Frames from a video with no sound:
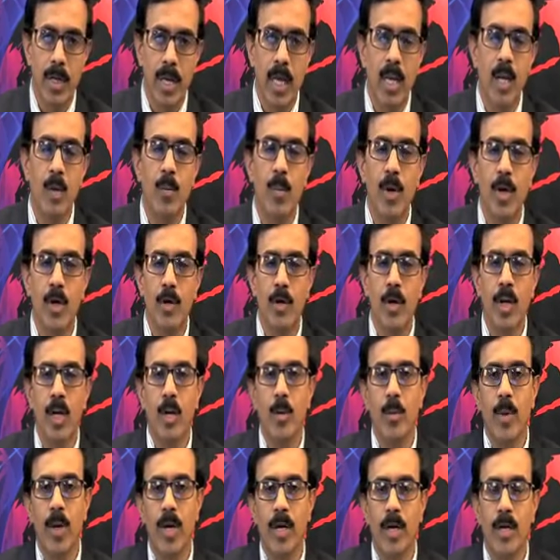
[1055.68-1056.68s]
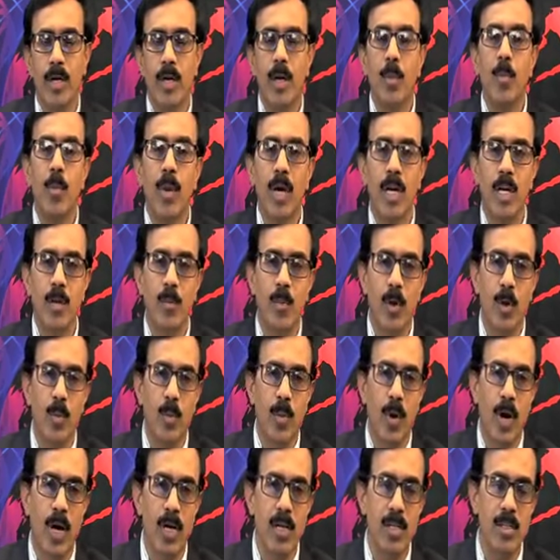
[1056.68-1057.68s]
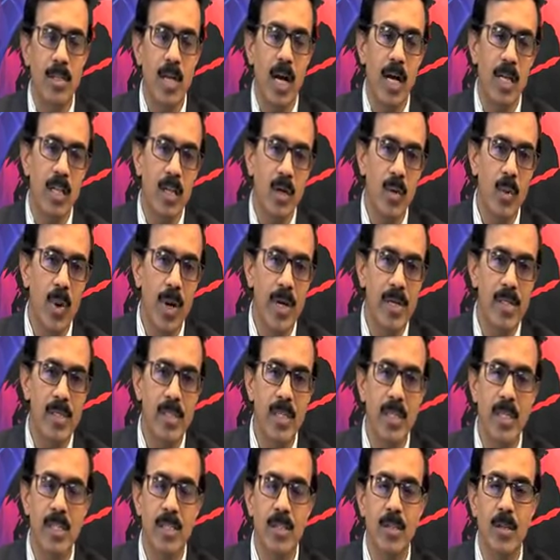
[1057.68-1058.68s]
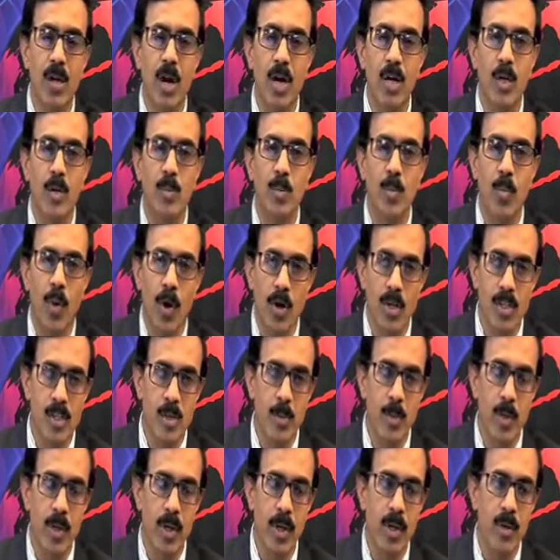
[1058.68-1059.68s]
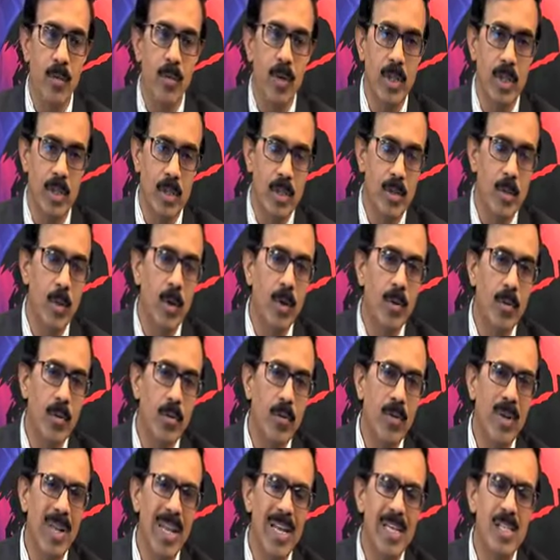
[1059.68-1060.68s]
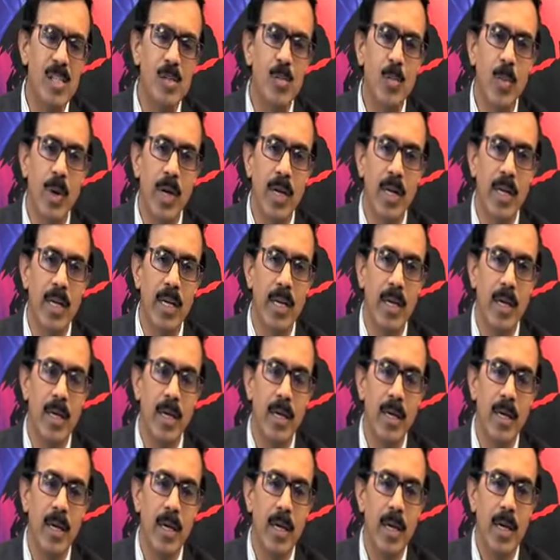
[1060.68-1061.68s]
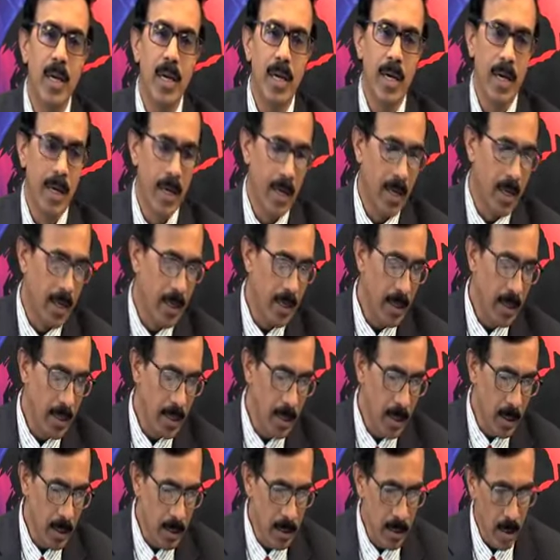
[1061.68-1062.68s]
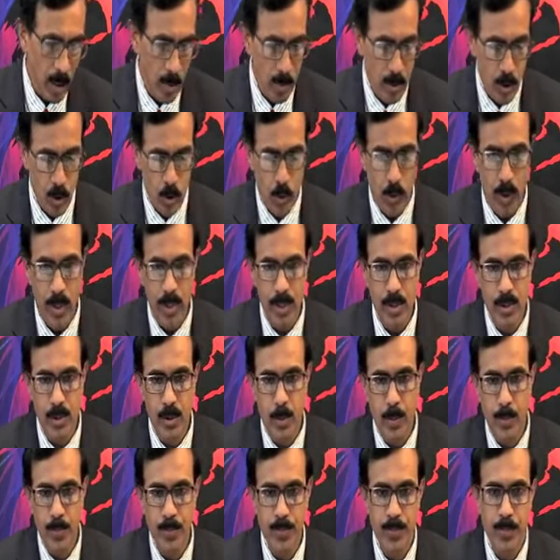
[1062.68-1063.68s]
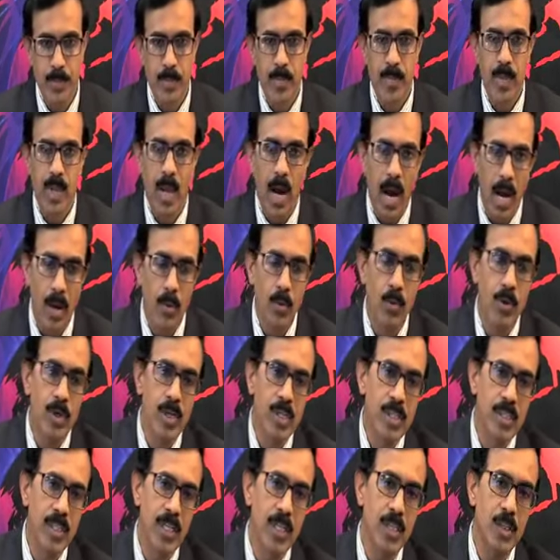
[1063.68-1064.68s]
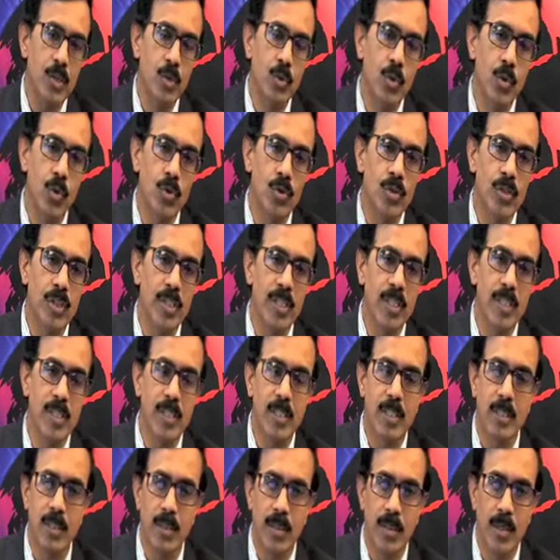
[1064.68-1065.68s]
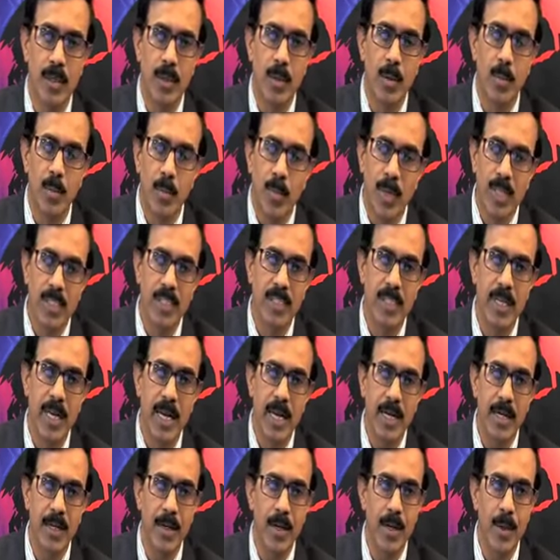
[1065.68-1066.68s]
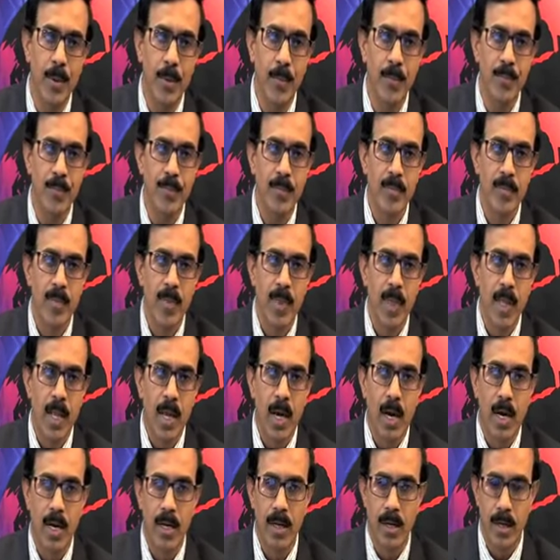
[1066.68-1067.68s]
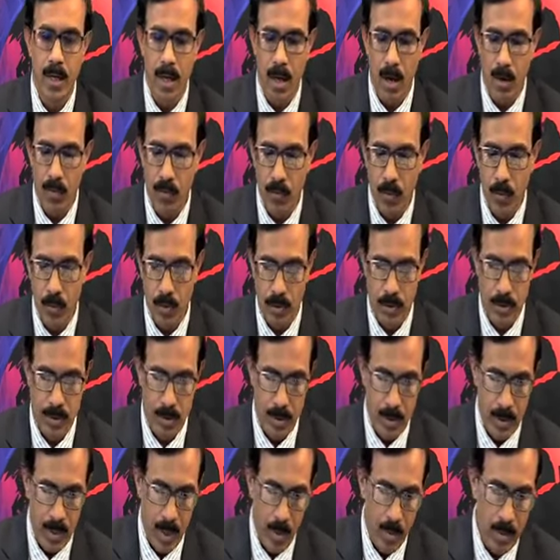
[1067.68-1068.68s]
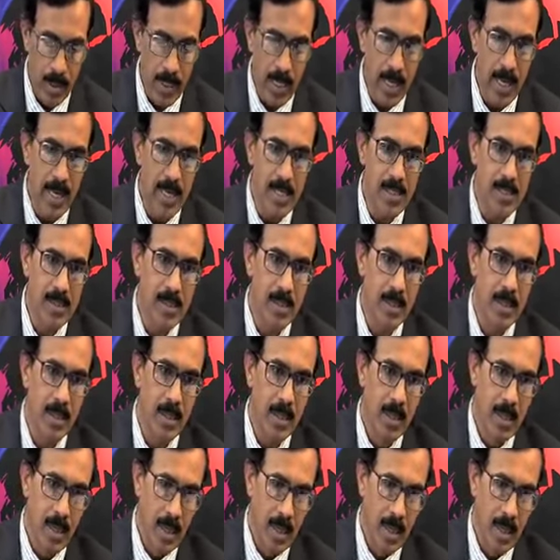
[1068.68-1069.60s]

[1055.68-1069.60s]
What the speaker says: element to element multiple bonds. Otherwise, it is not possible with less bulky substituents. I would discuss those things much later, and of course, nevertheless